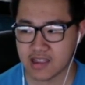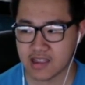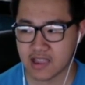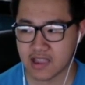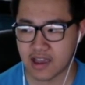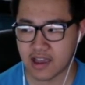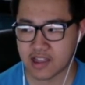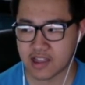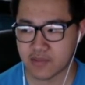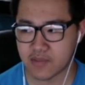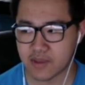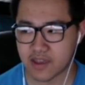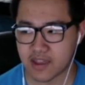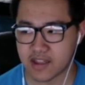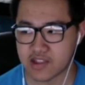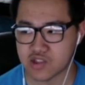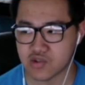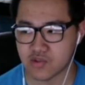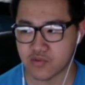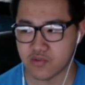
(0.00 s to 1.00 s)
line that
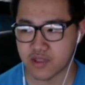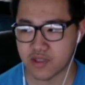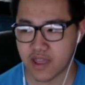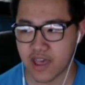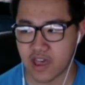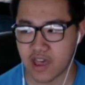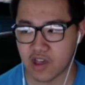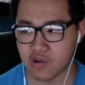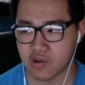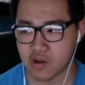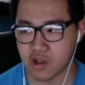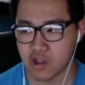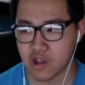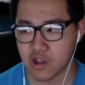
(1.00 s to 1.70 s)
begins with an L.